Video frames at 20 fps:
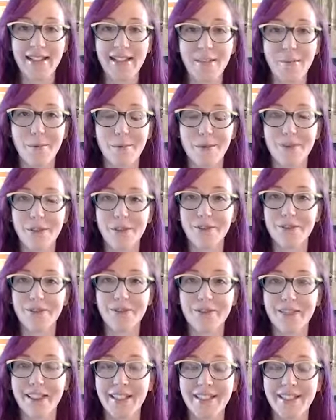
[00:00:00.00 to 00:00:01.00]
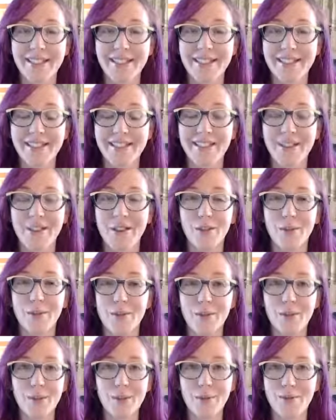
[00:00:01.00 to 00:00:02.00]
They were like super,
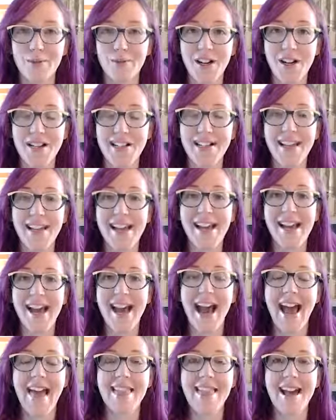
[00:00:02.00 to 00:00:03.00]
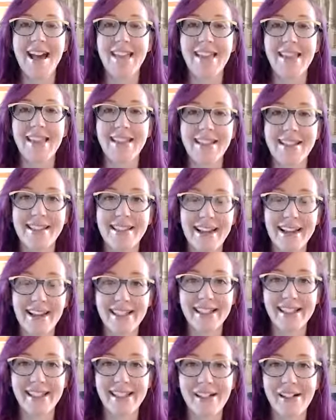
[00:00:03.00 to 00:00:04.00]
super fun. And then the
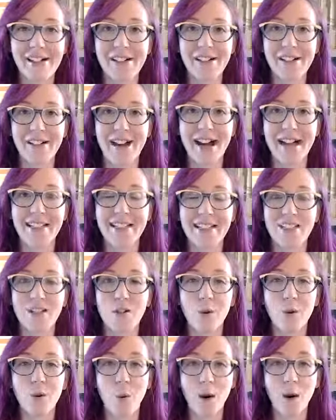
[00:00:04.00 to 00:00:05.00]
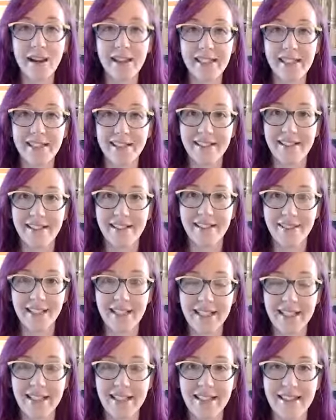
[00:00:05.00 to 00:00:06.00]
second year, I did 20
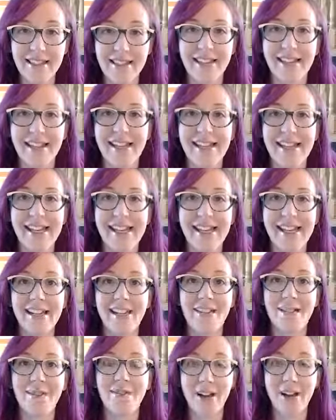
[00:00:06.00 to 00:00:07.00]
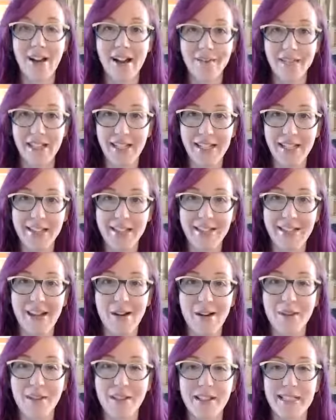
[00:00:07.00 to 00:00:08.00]
events in 5 days.
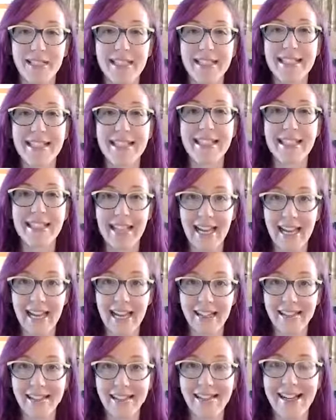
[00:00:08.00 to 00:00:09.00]
That was insane.